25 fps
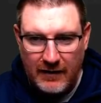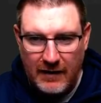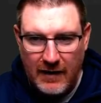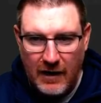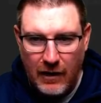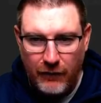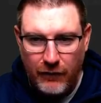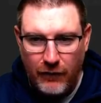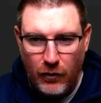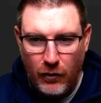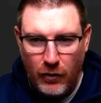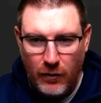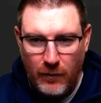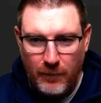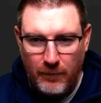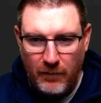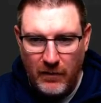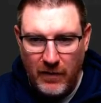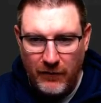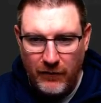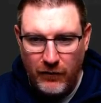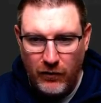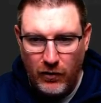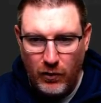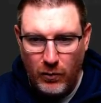Now,
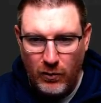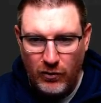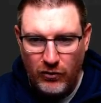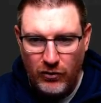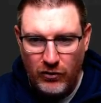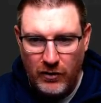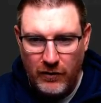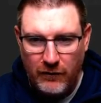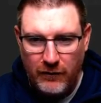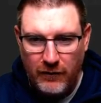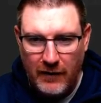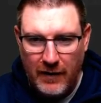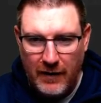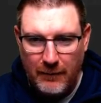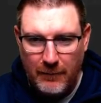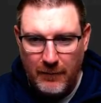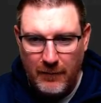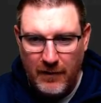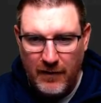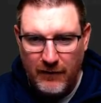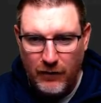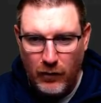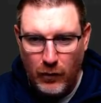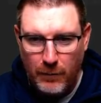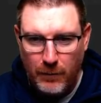if
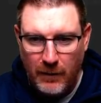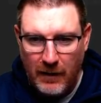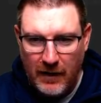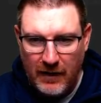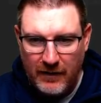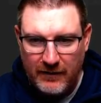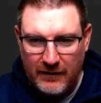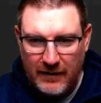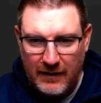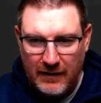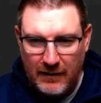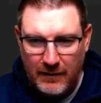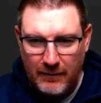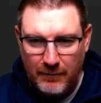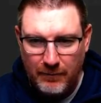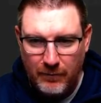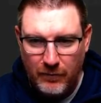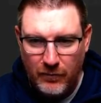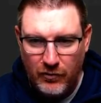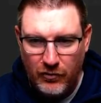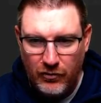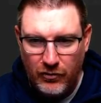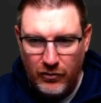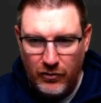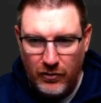you're passing,
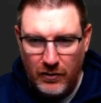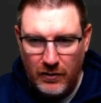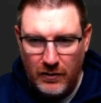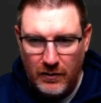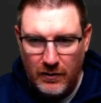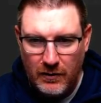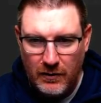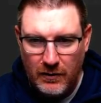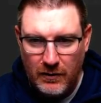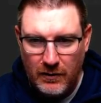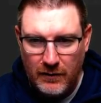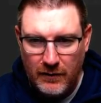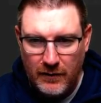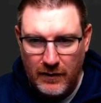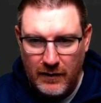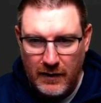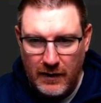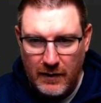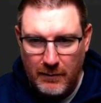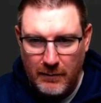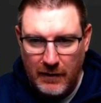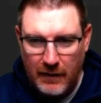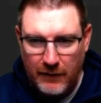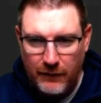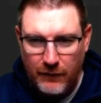it's going to
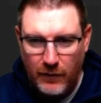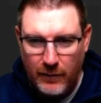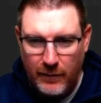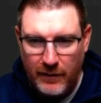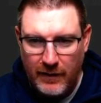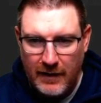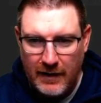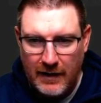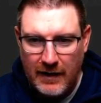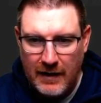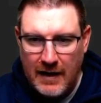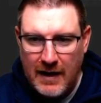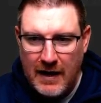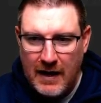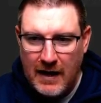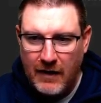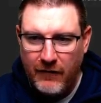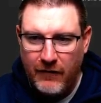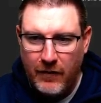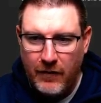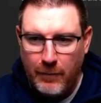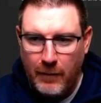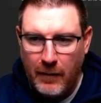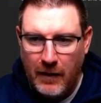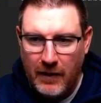come back for me there. If
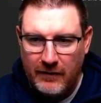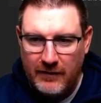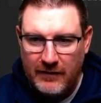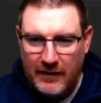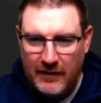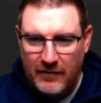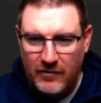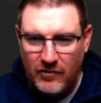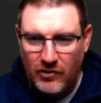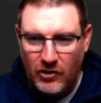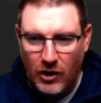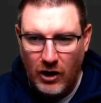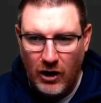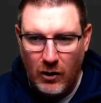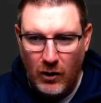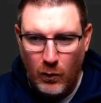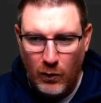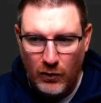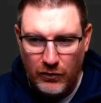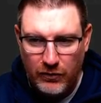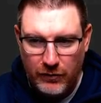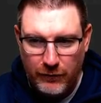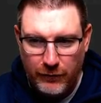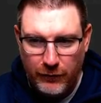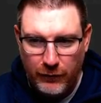your passing style
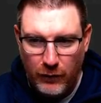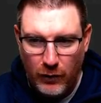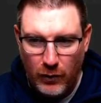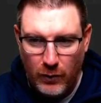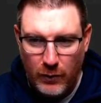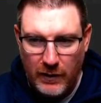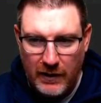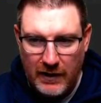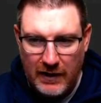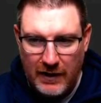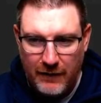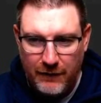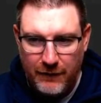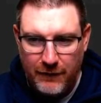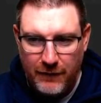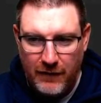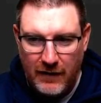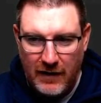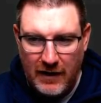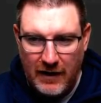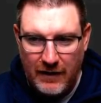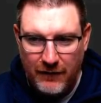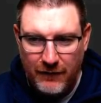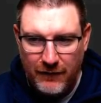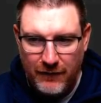wasn't fluid, if
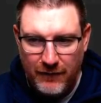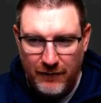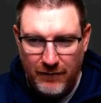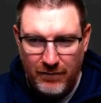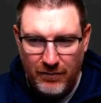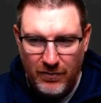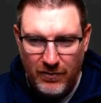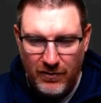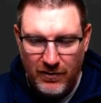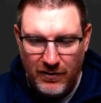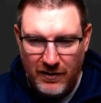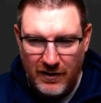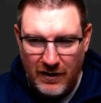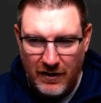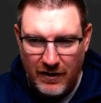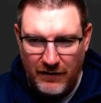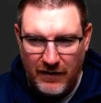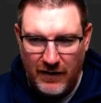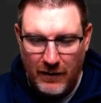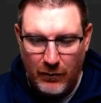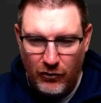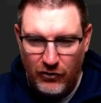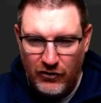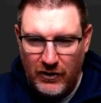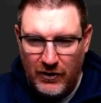
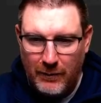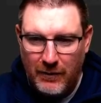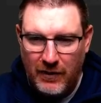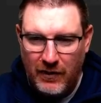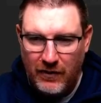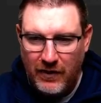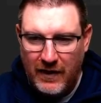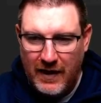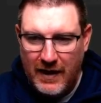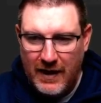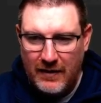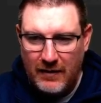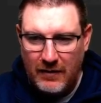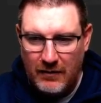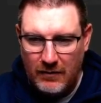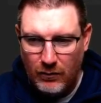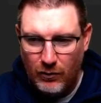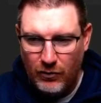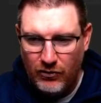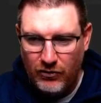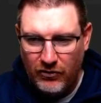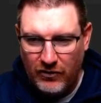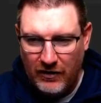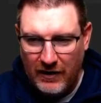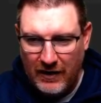there was something there that
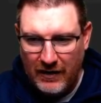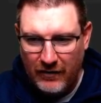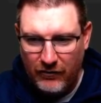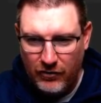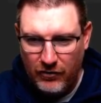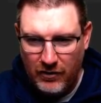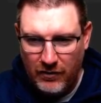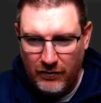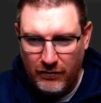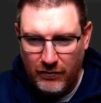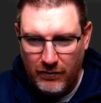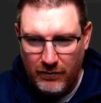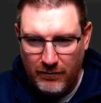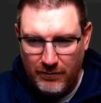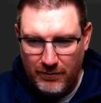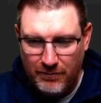was sort of